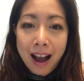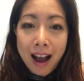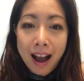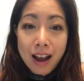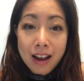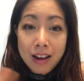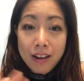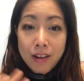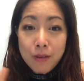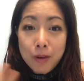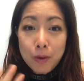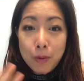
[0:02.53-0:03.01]

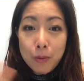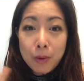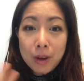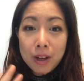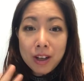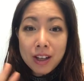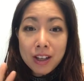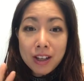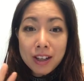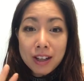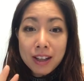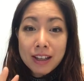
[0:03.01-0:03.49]
Hi
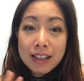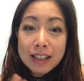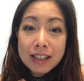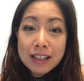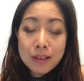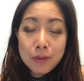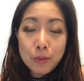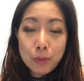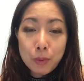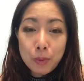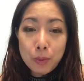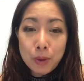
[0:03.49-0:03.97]

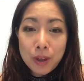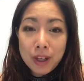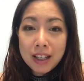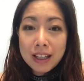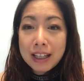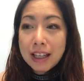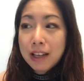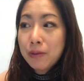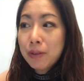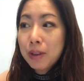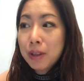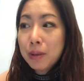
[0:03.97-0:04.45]
everyone! We are
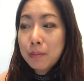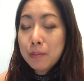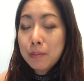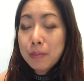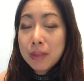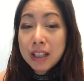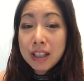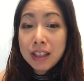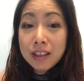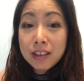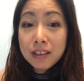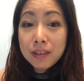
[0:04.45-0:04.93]
now in the
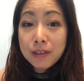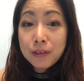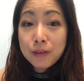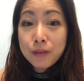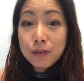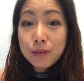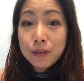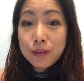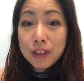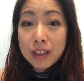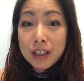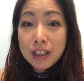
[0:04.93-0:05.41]
month
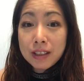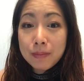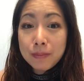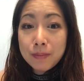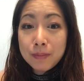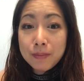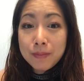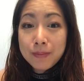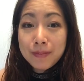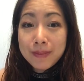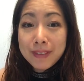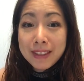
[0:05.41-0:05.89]
of
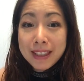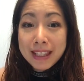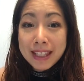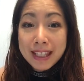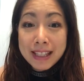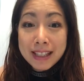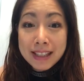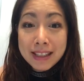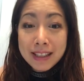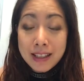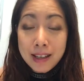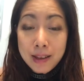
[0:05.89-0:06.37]

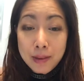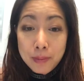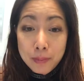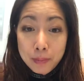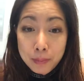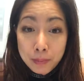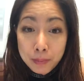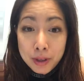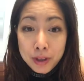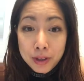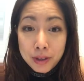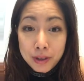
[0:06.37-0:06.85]

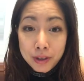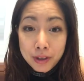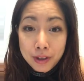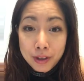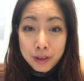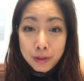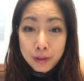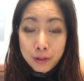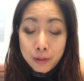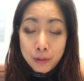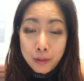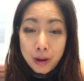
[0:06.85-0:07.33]
December.
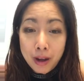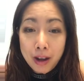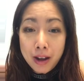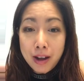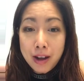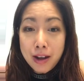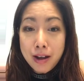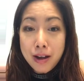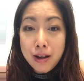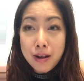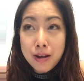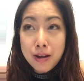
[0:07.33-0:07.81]

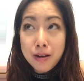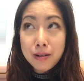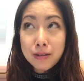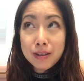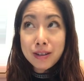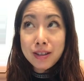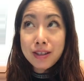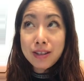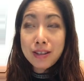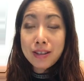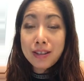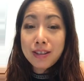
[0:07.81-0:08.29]
Wow,
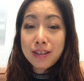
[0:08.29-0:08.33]
this